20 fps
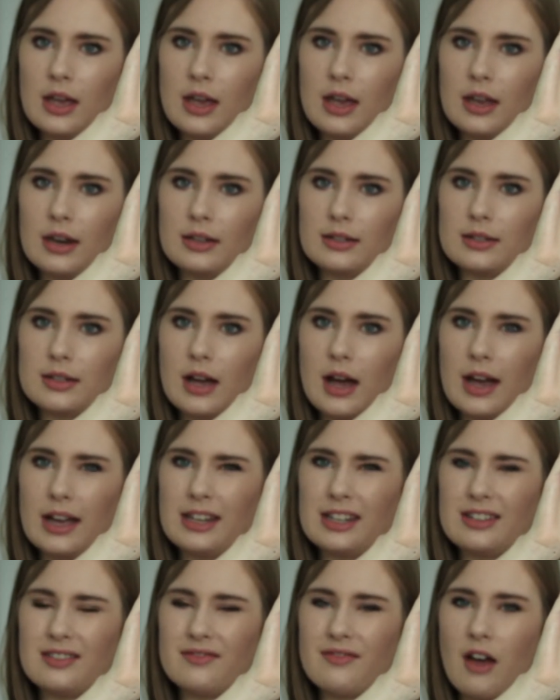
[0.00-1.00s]
It is
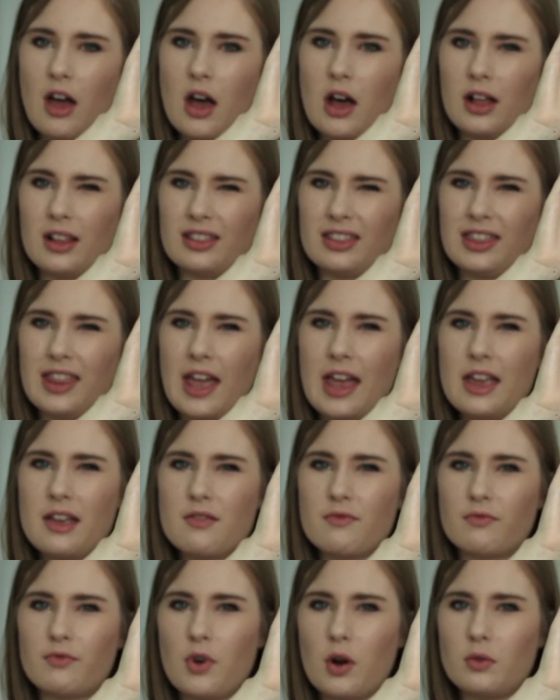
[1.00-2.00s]
kind of a
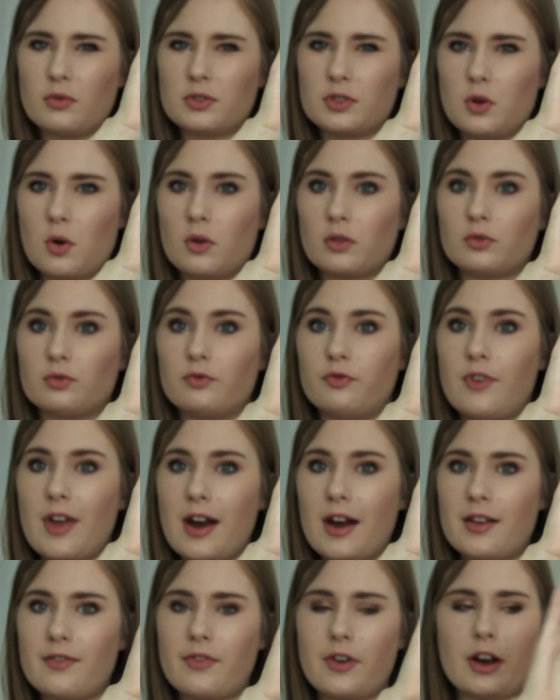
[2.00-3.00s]
light rose gold,
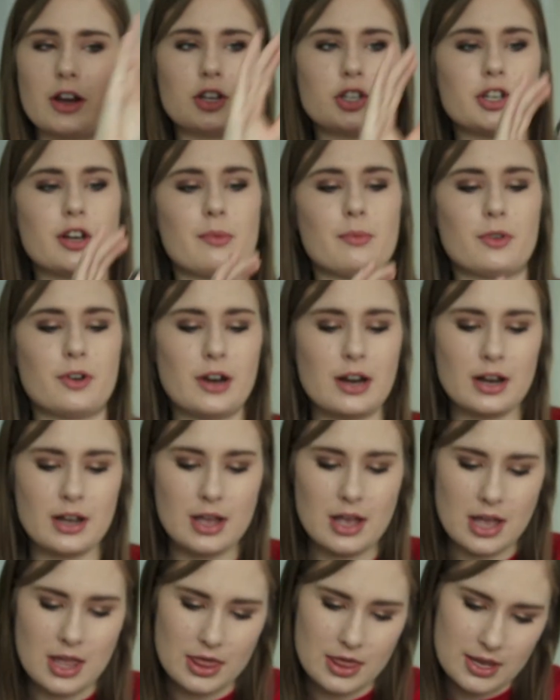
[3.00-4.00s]
very, very shimmery.
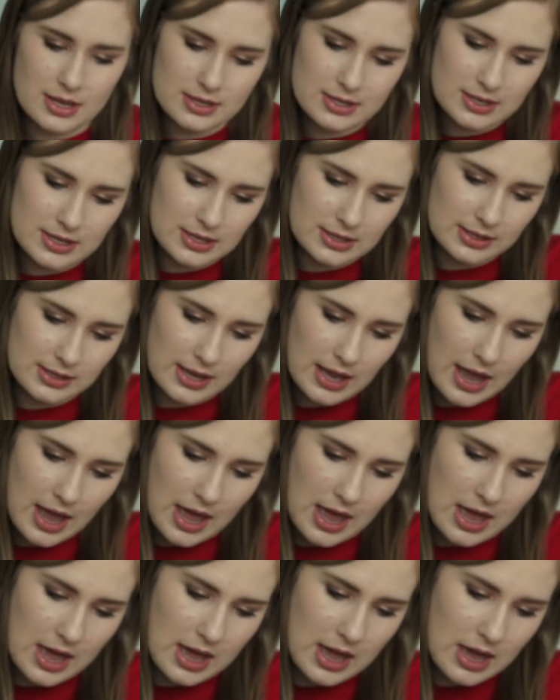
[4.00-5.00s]
This is
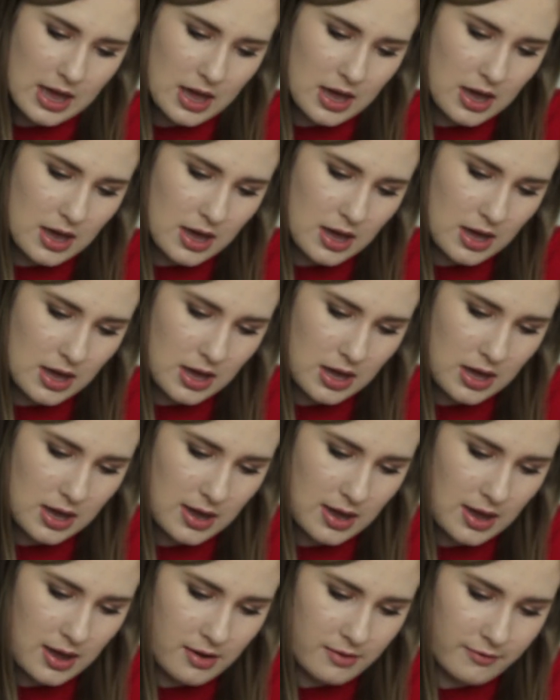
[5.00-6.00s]
a
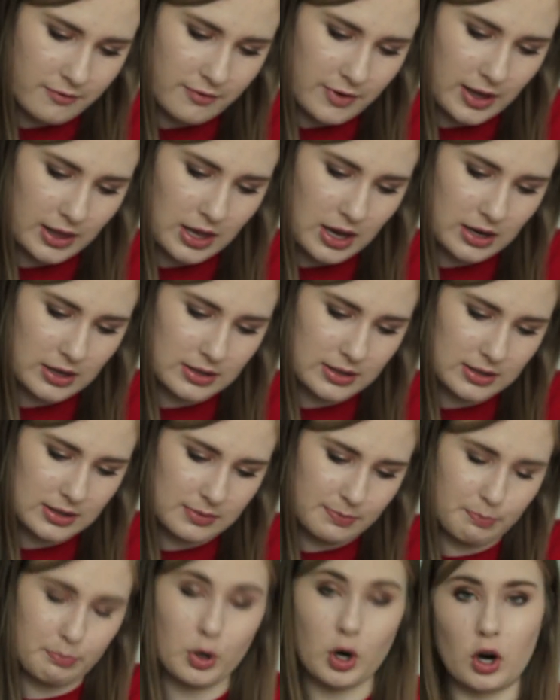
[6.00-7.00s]

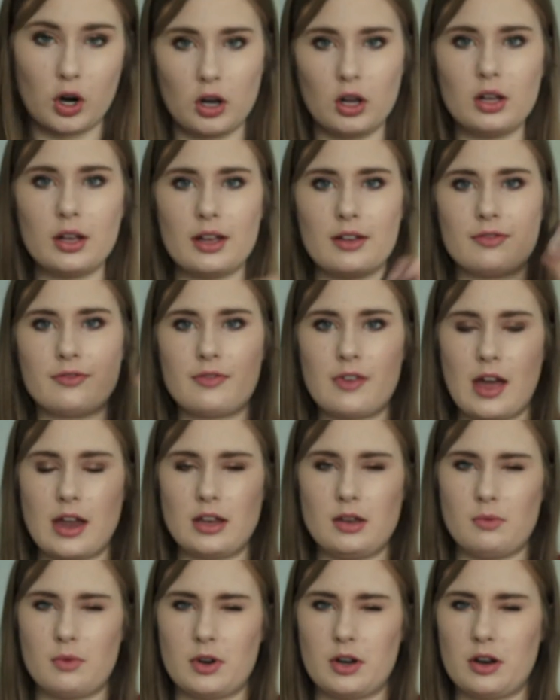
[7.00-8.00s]
Veluxe Pearl, if
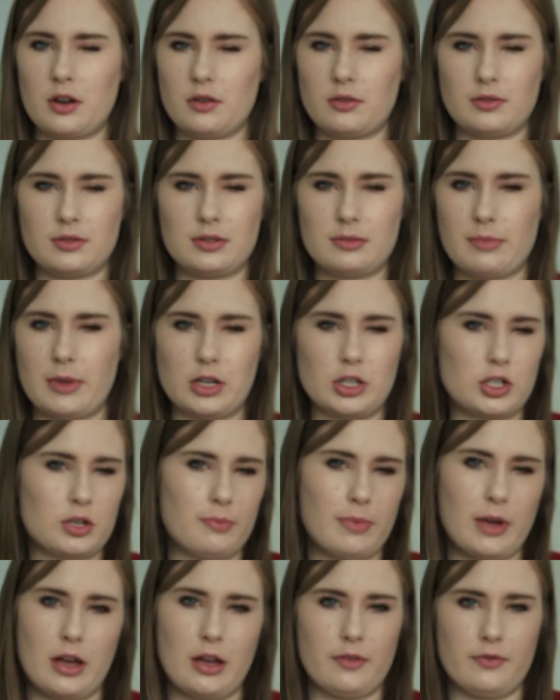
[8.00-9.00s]
anyone knows much
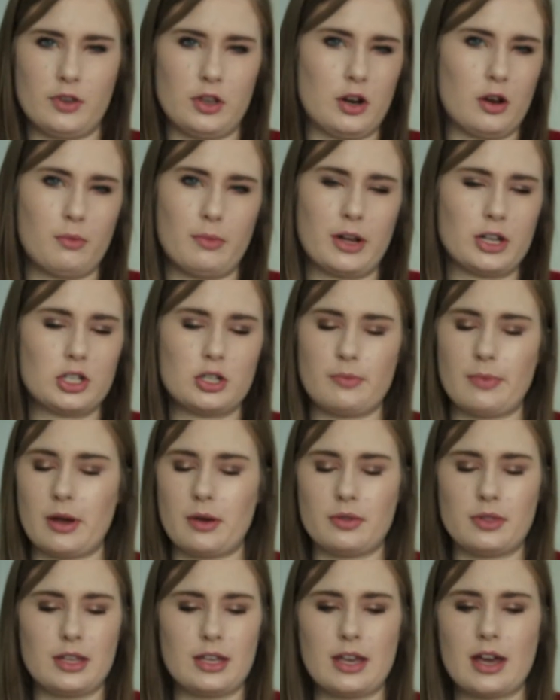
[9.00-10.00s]
about, if you know much
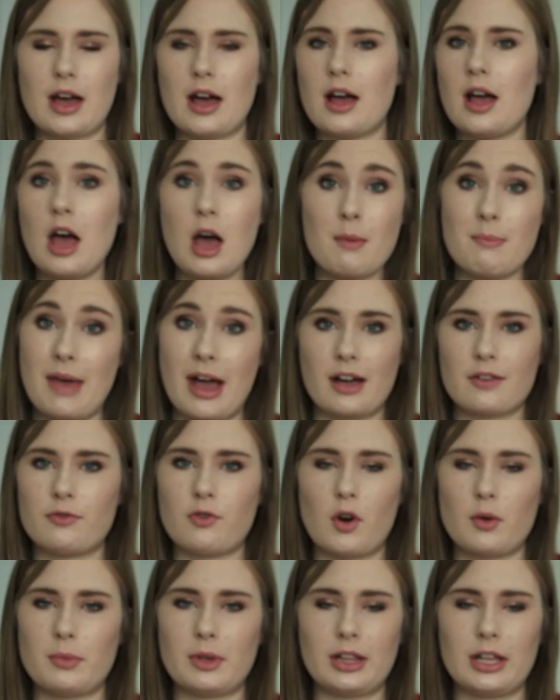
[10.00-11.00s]
about the uh, MAC
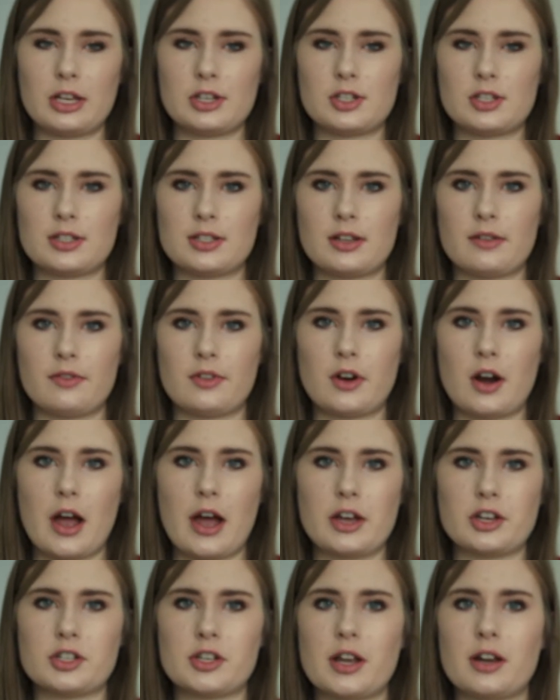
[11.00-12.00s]
formulations of their
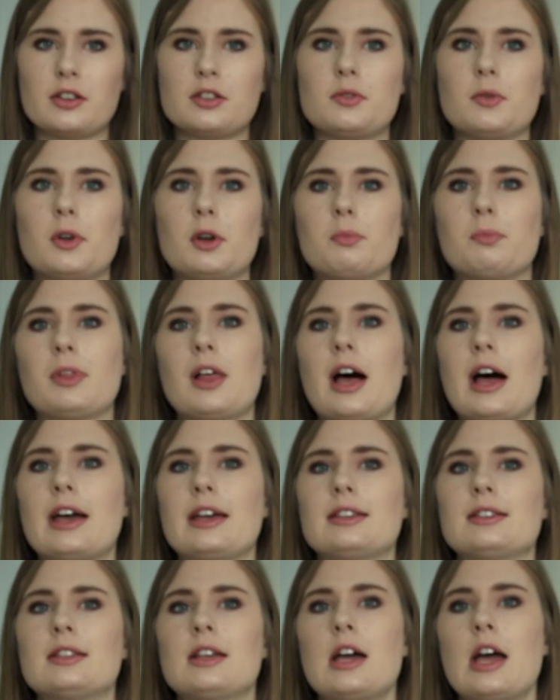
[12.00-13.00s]
eyeshadow, so it
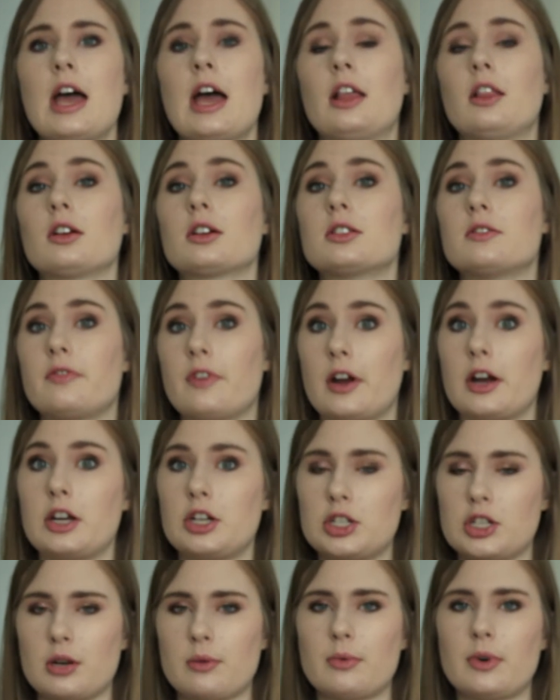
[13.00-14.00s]
applies, it looks very
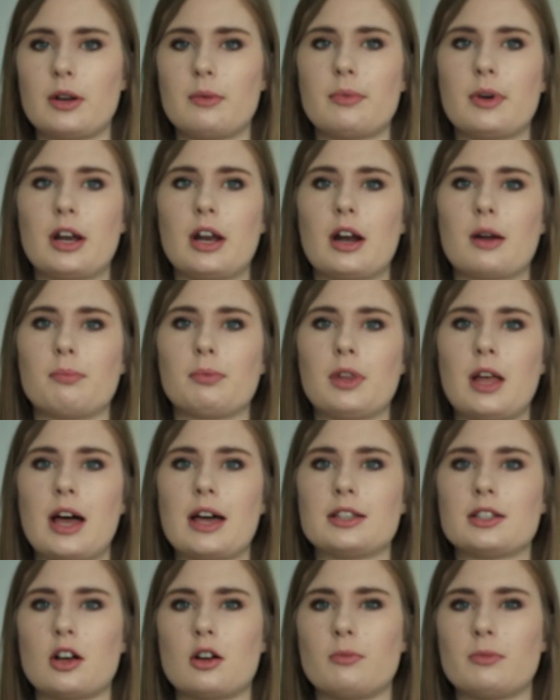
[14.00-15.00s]
shimmery, but it
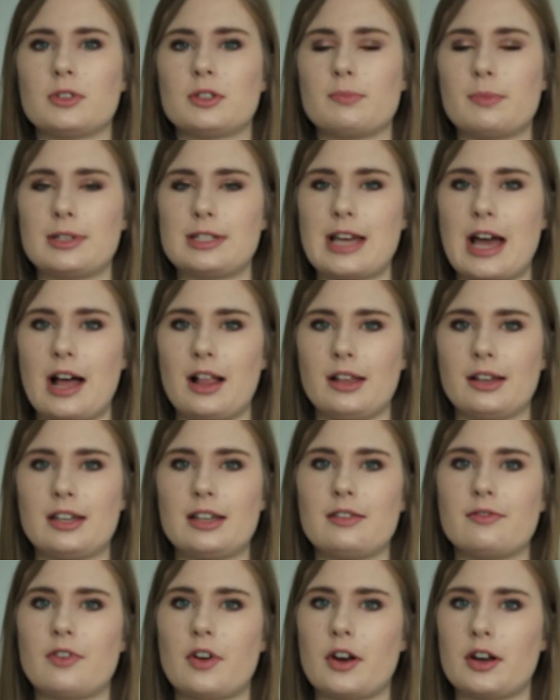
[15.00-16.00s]
applies almost metallic
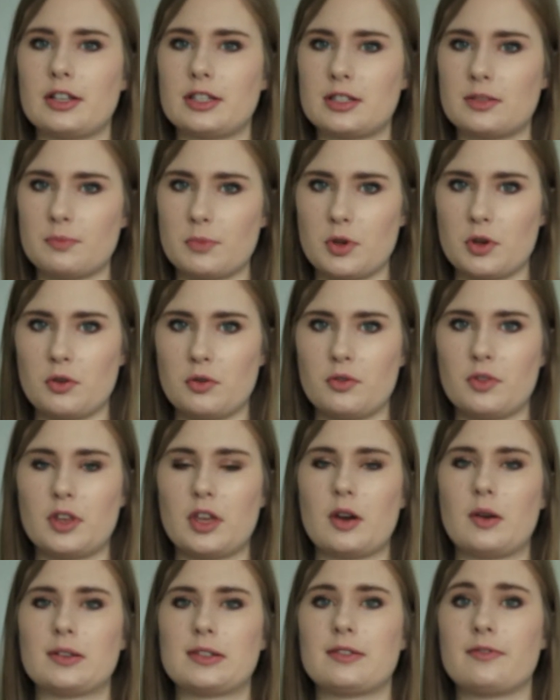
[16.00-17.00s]
very smooth, you
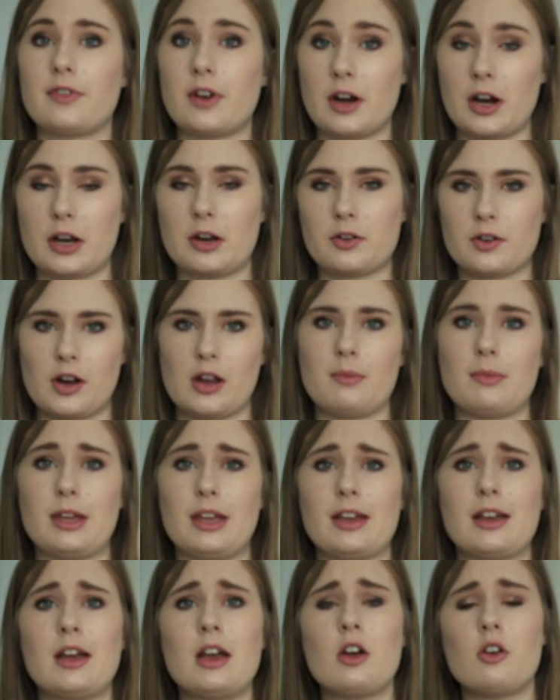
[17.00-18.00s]
know, it's very
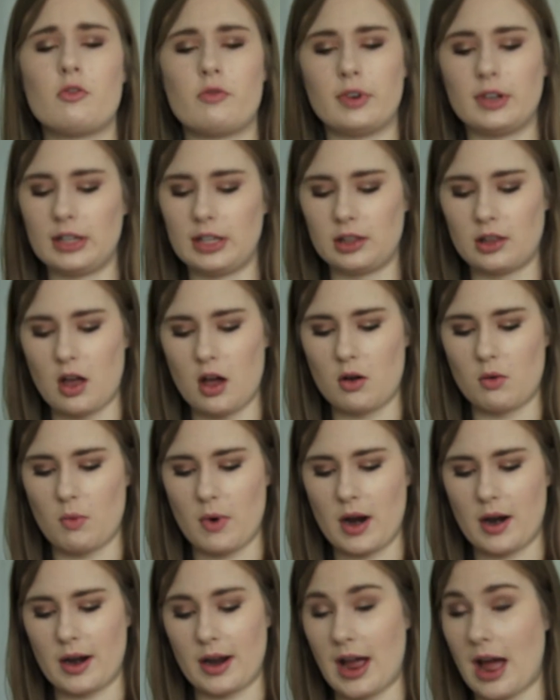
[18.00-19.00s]
creamy, really long
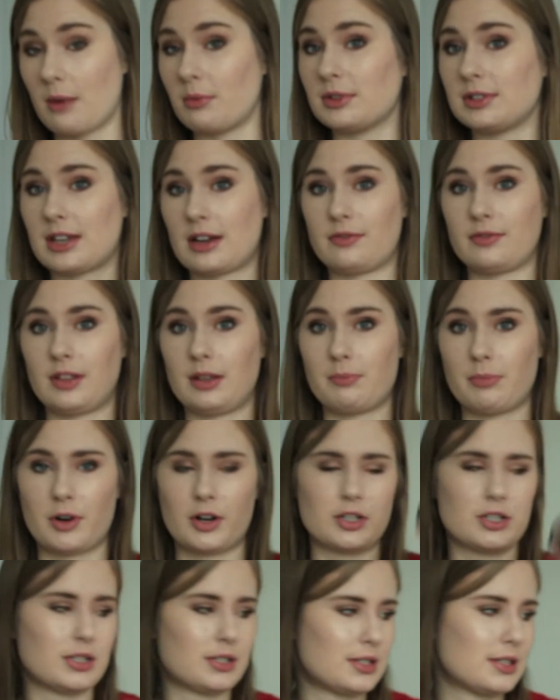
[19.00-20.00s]
wearing. I will definitely
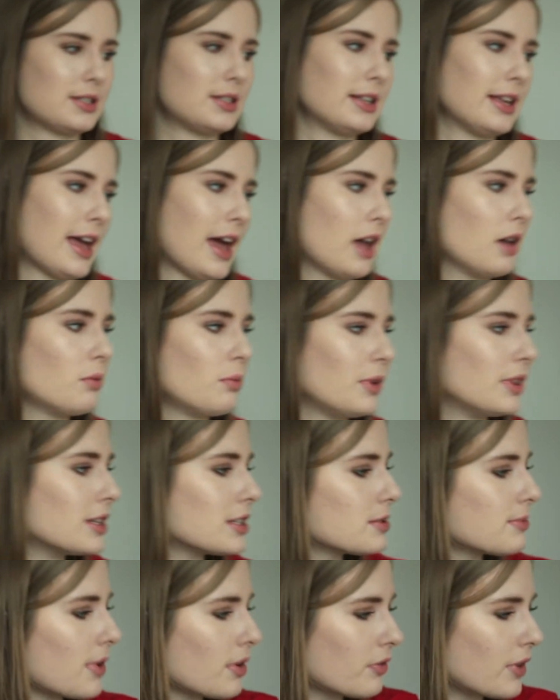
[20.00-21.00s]
purchase this again when
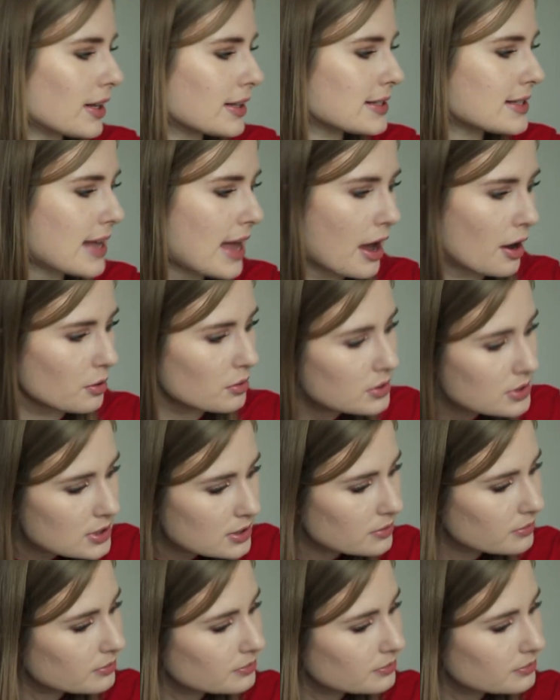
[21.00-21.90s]
this one runs out.